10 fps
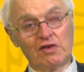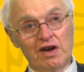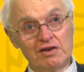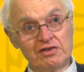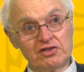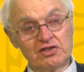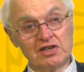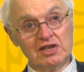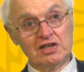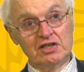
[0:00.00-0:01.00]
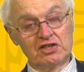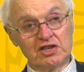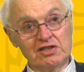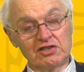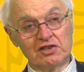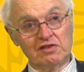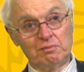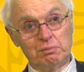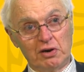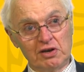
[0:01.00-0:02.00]
far as
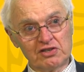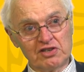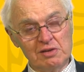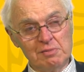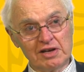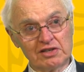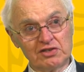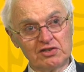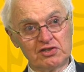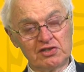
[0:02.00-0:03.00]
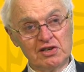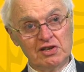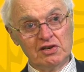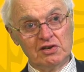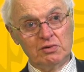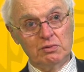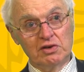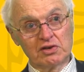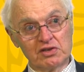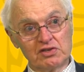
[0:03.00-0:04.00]
sensitive policy matters
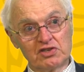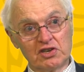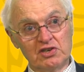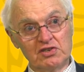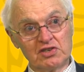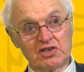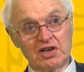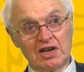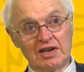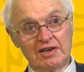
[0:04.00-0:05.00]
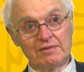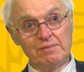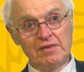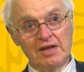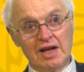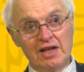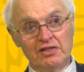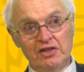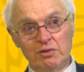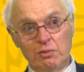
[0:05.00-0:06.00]
were concerned,
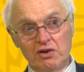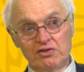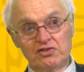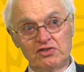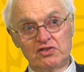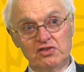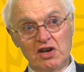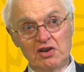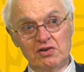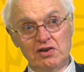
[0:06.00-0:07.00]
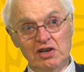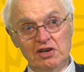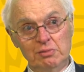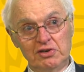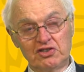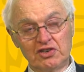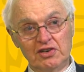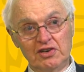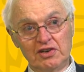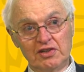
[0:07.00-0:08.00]
there was no
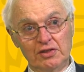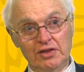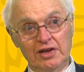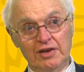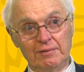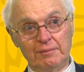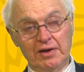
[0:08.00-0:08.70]
inhibition there.